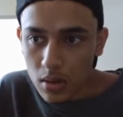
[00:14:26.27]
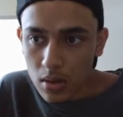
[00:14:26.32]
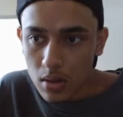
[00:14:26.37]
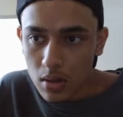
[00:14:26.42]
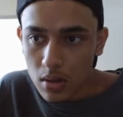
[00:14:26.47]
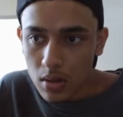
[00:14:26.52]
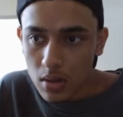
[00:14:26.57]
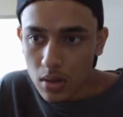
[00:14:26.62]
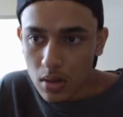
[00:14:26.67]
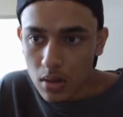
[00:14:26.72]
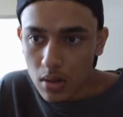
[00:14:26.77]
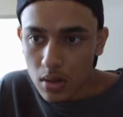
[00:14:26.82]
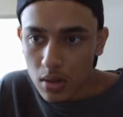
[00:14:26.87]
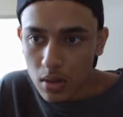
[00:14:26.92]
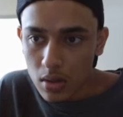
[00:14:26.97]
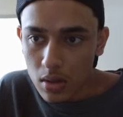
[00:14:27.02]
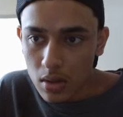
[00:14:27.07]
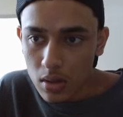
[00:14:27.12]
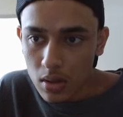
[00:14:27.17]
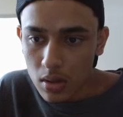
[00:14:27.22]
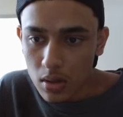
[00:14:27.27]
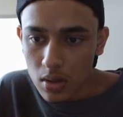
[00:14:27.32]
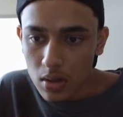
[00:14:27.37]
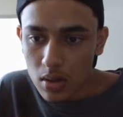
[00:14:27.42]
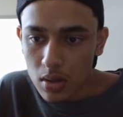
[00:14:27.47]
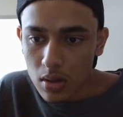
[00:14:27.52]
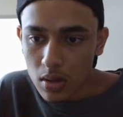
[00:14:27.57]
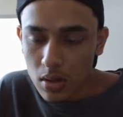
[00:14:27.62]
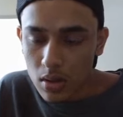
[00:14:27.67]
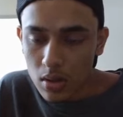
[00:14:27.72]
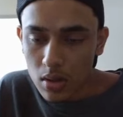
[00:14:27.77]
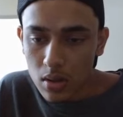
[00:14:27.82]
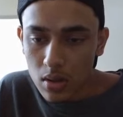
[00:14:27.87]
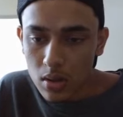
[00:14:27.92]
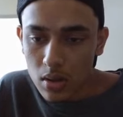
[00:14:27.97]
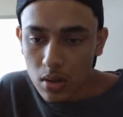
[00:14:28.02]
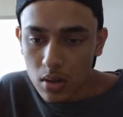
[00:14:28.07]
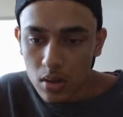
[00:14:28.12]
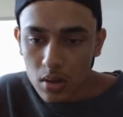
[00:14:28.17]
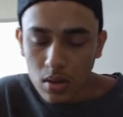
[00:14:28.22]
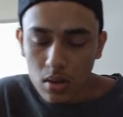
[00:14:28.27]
Nothing is said.